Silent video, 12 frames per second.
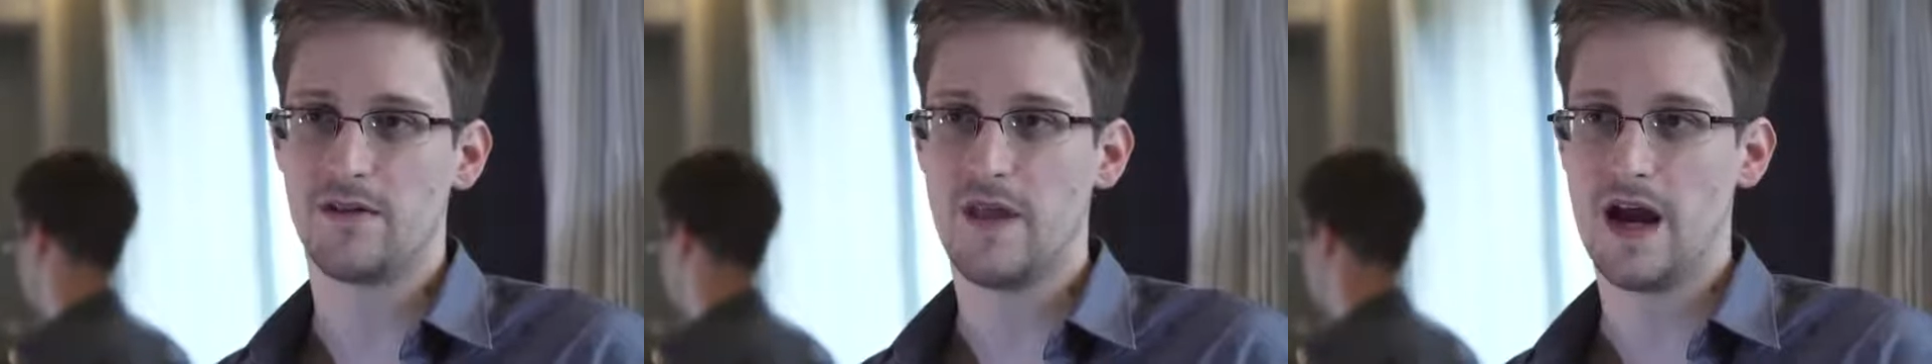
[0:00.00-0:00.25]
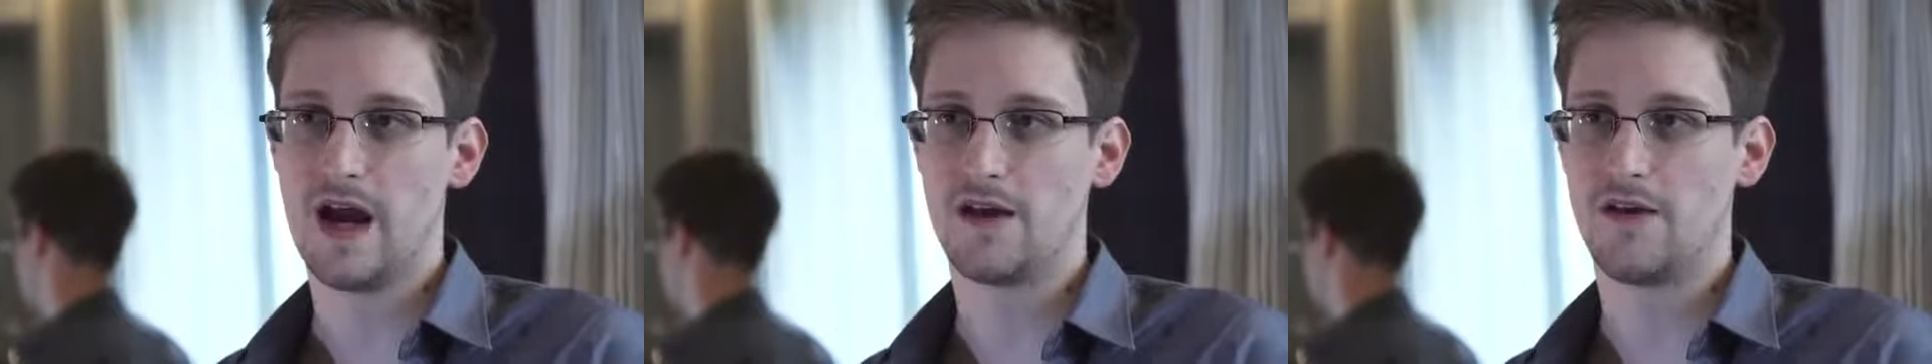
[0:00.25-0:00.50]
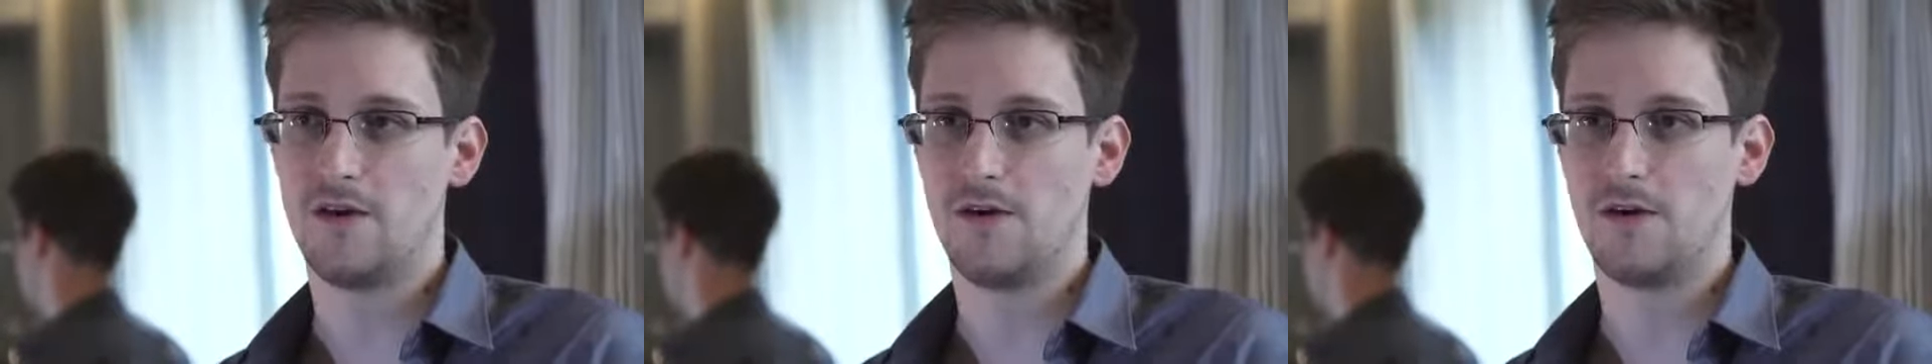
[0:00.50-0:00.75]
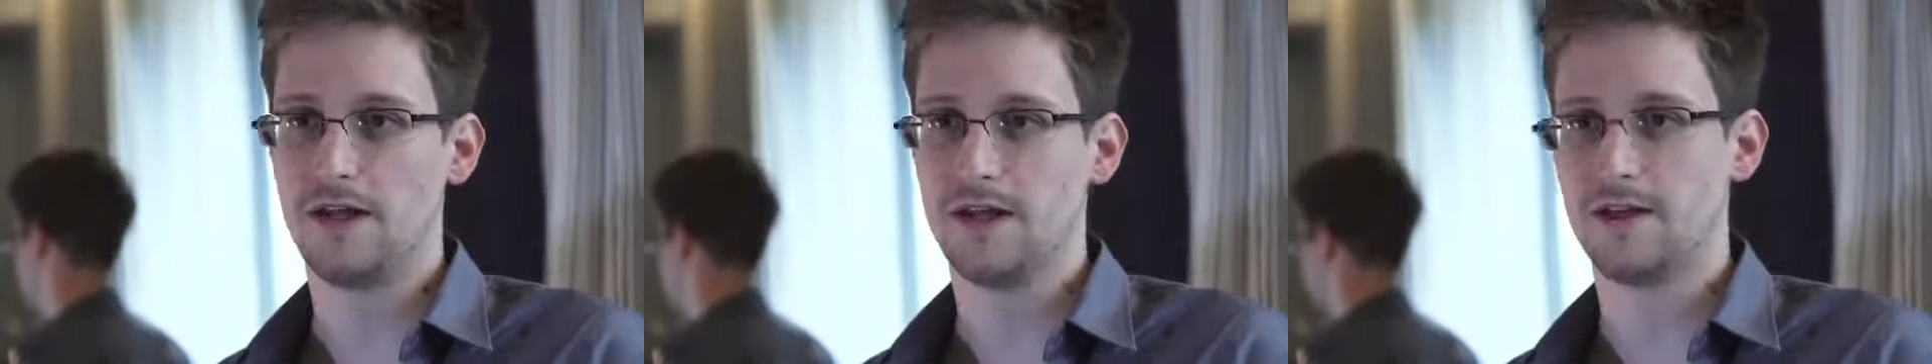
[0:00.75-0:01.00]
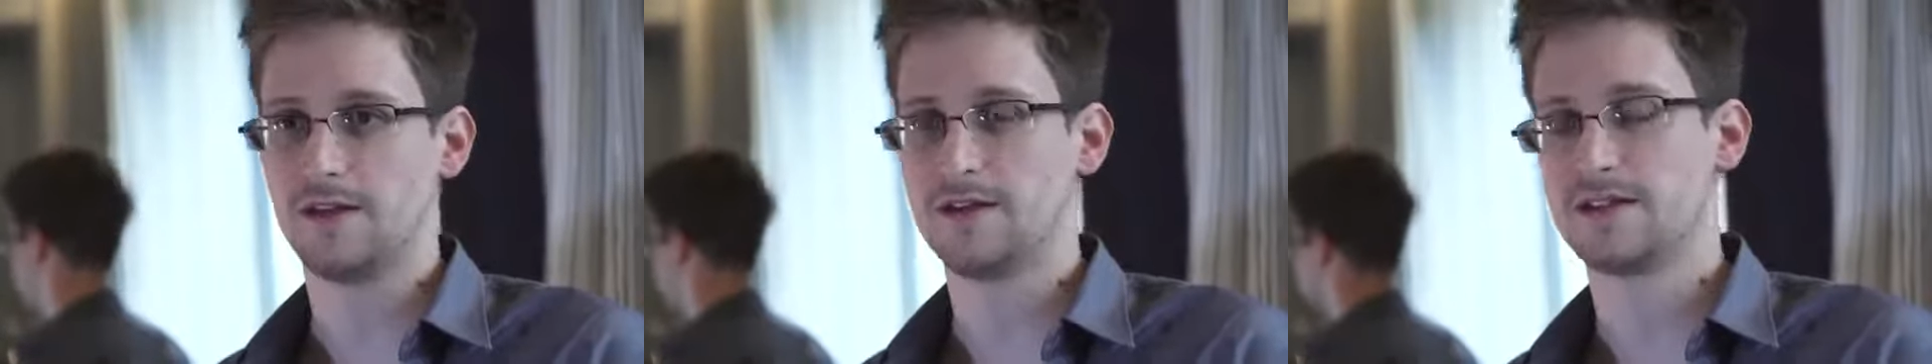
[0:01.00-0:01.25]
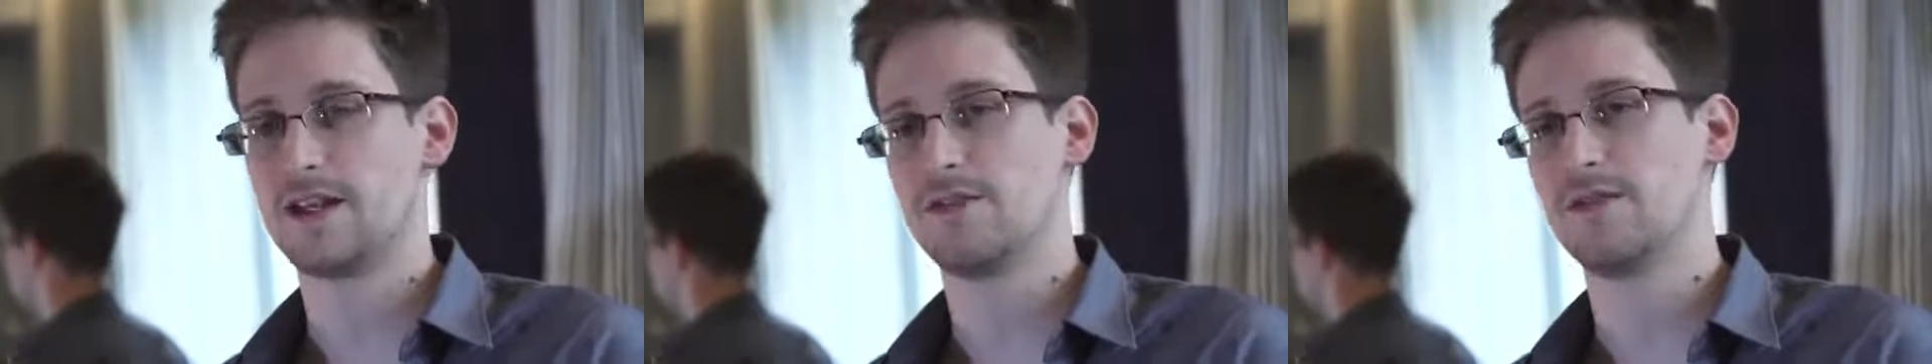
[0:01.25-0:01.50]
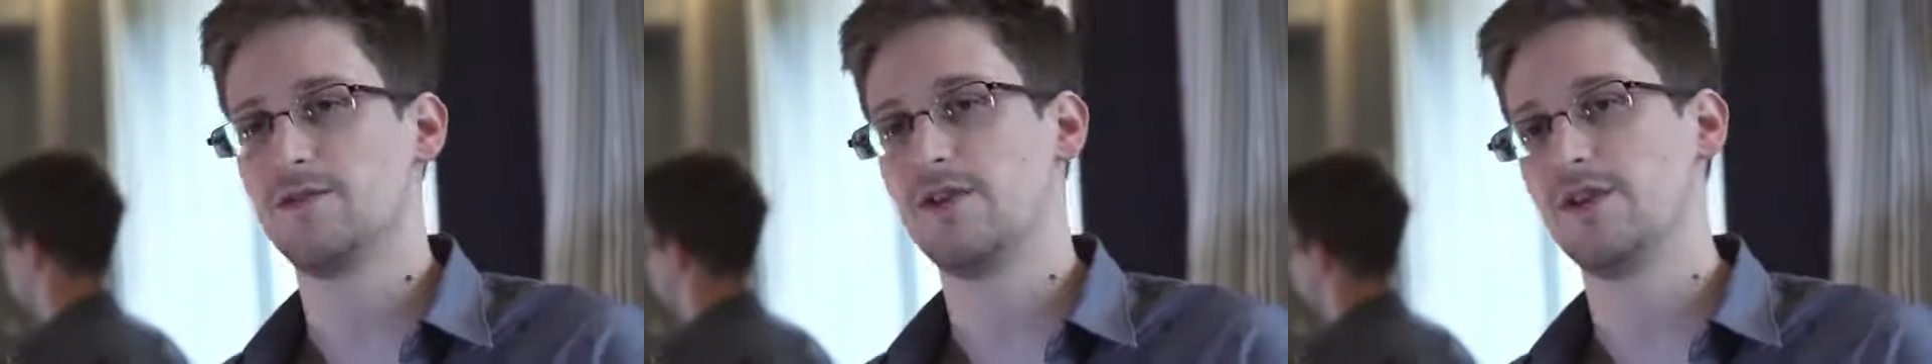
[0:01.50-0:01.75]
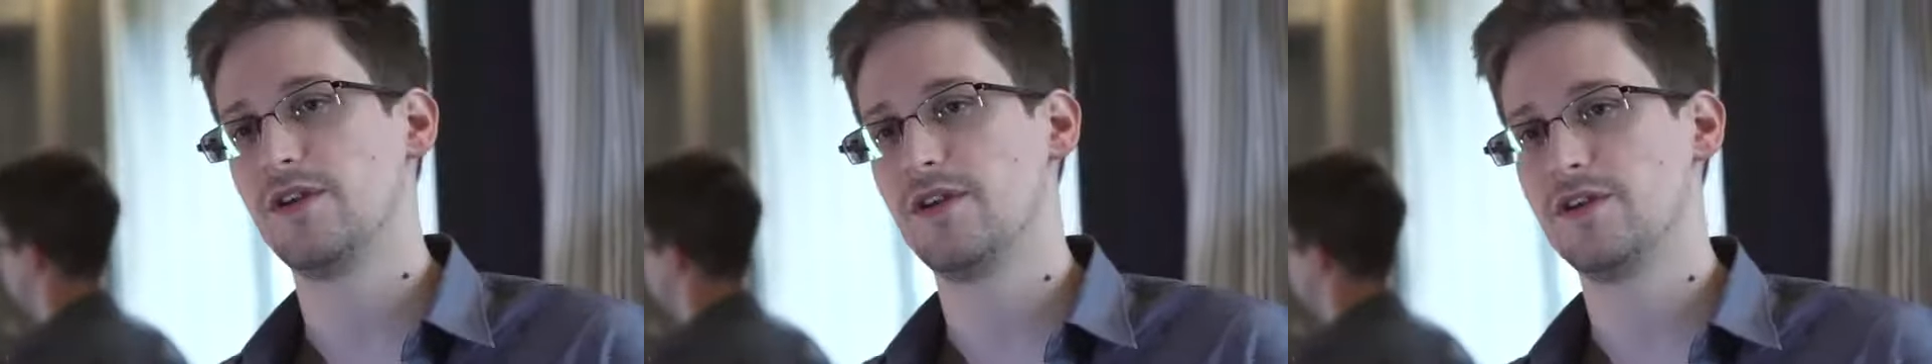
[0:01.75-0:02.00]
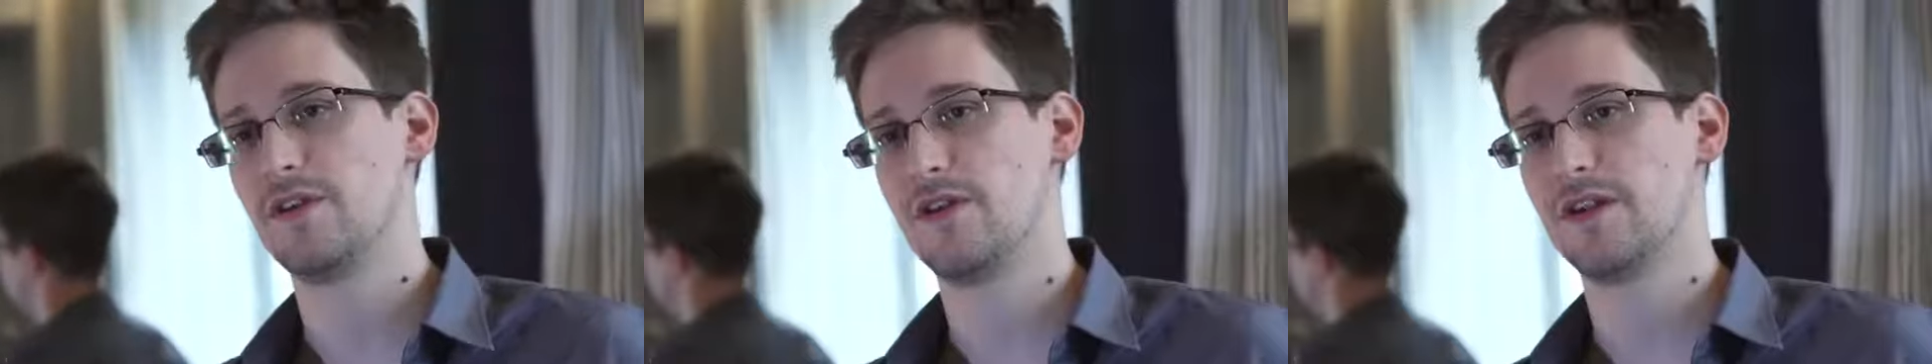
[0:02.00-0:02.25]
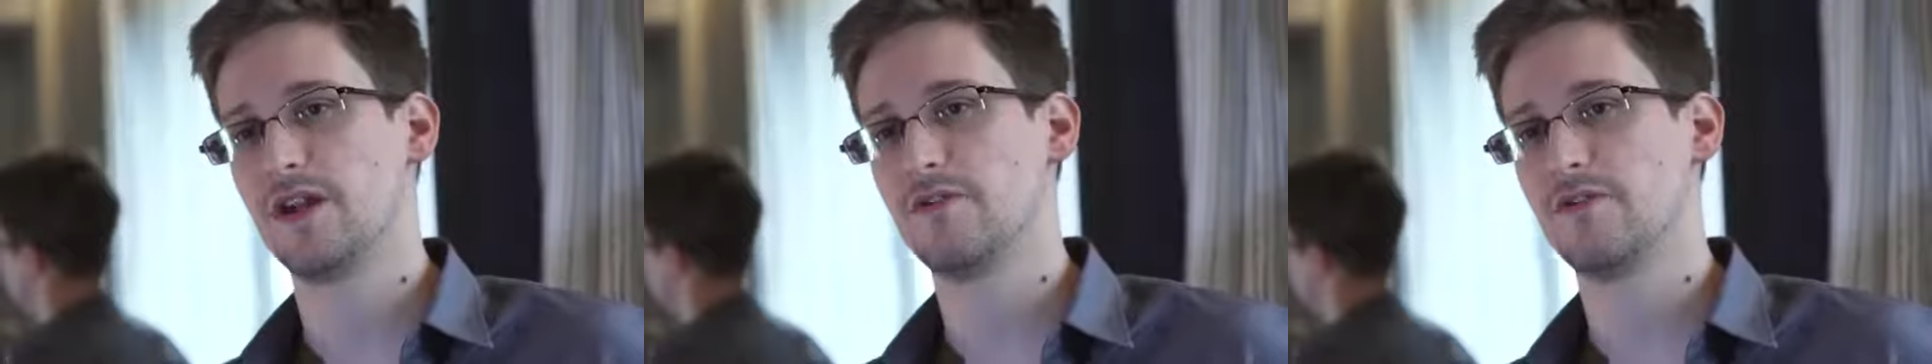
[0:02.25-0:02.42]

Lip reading: Not all analysts have the ability to target